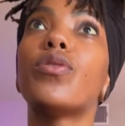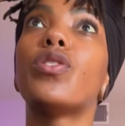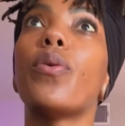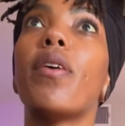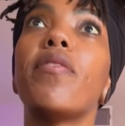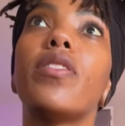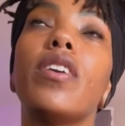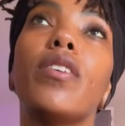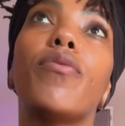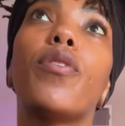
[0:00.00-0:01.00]
So
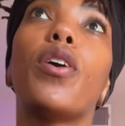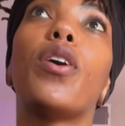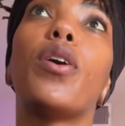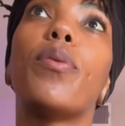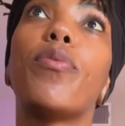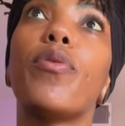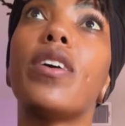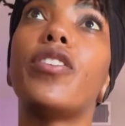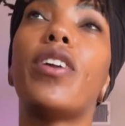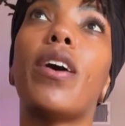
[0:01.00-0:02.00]
everything from
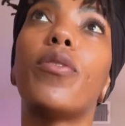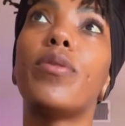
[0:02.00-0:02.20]
300-hour